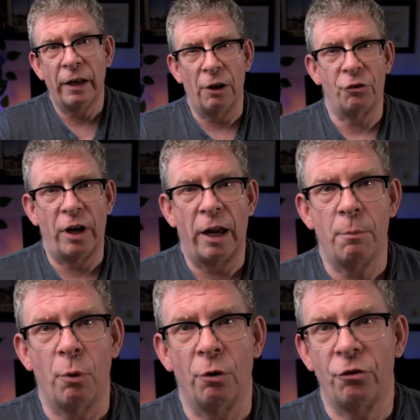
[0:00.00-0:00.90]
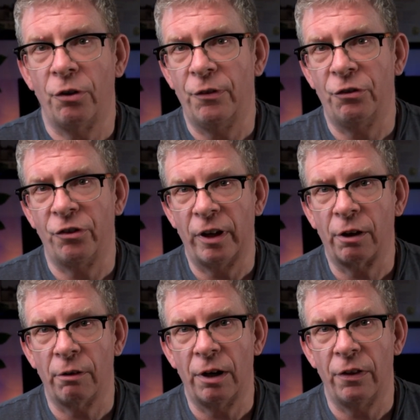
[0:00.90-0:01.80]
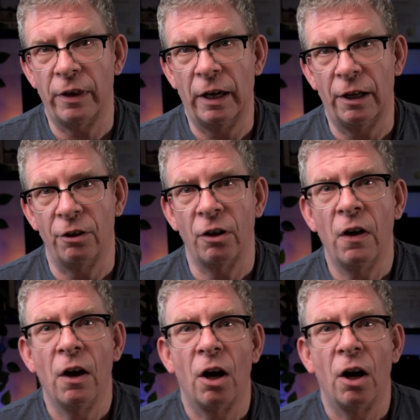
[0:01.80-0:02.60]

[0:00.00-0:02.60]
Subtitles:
Now, as an added bonus, if you stick around to the end,